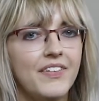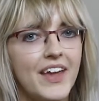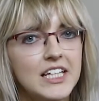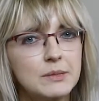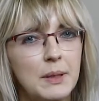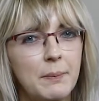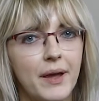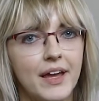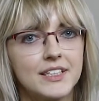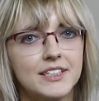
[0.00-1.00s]
The
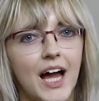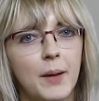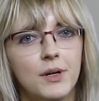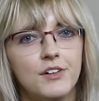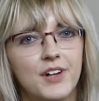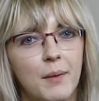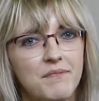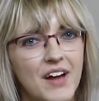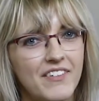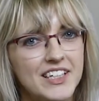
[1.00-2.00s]
SPP has now moved
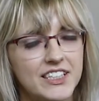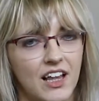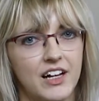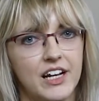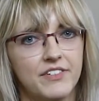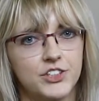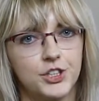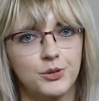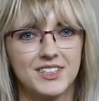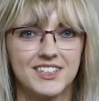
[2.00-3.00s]
up very slightly for
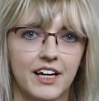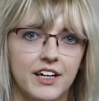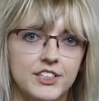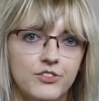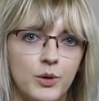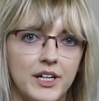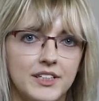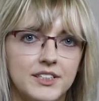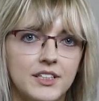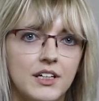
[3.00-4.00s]
2 consecutive
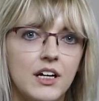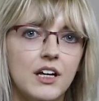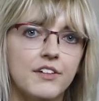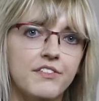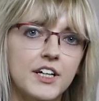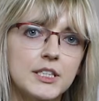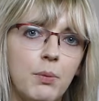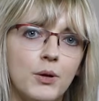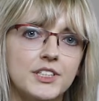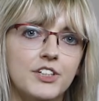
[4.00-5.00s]
weeks, the first
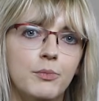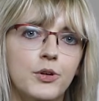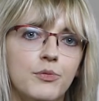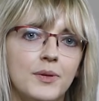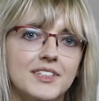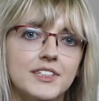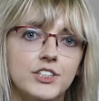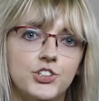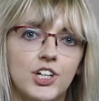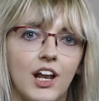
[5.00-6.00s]
positive movement
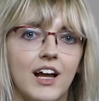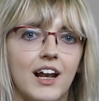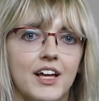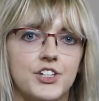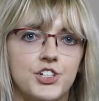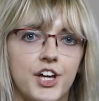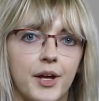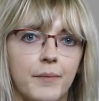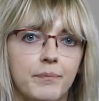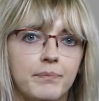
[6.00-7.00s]
since July last
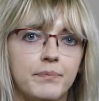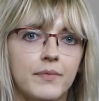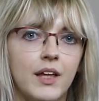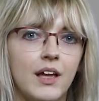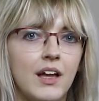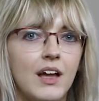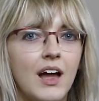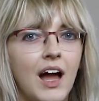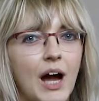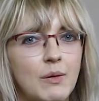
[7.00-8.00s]
year.
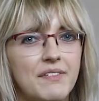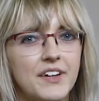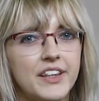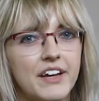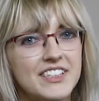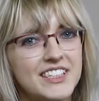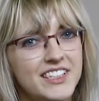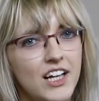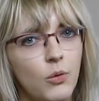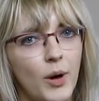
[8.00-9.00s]
However, there is
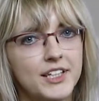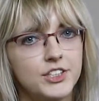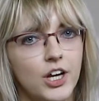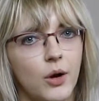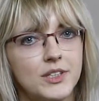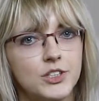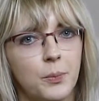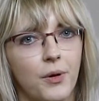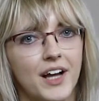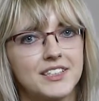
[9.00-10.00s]
still a way to go until
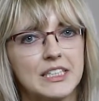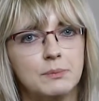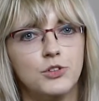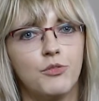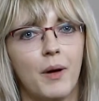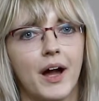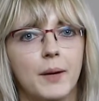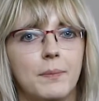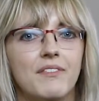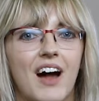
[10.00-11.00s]
prices move back
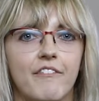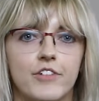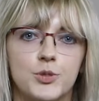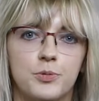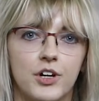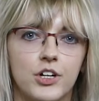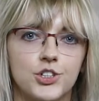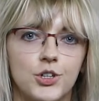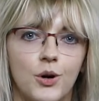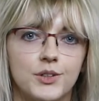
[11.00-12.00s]
above average
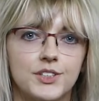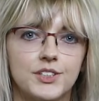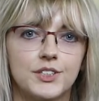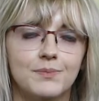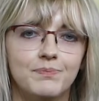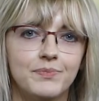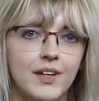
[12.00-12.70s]
production costs.